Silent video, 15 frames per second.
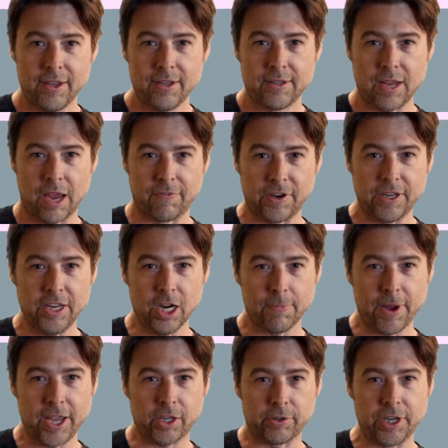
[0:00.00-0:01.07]
to every
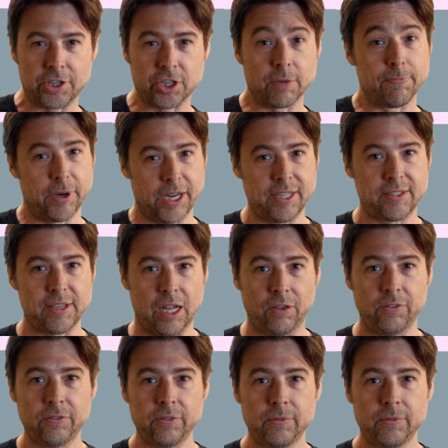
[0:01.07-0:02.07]
nearby creature but itself.